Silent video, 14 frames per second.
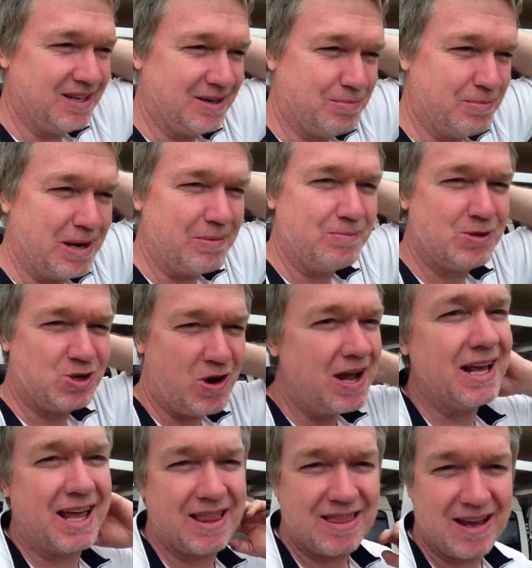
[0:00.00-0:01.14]
But I'm trying to
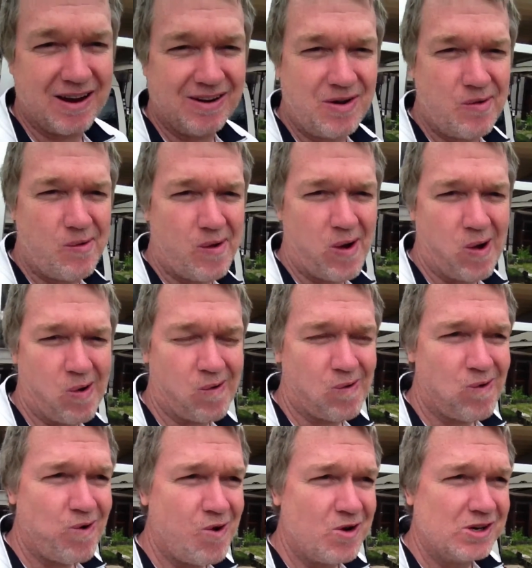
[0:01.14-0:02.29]
get there.
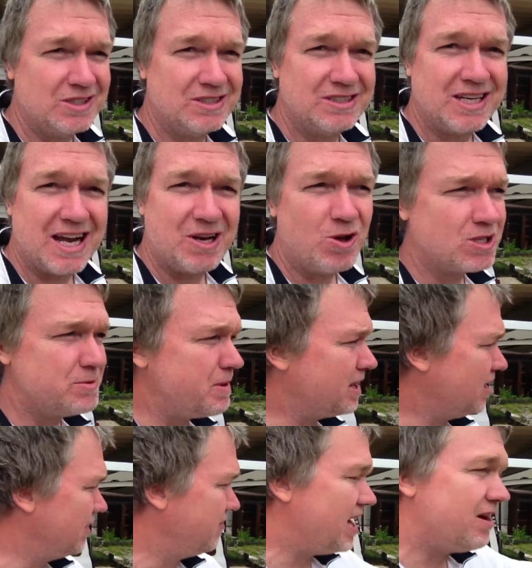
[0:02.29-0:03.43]
And
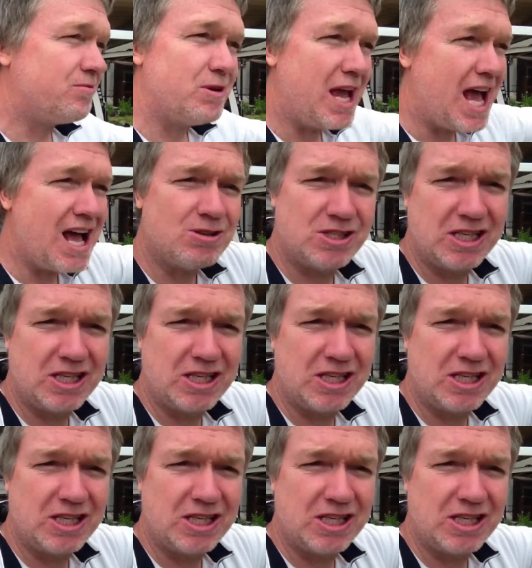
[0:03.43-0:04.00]
ultimately, if every house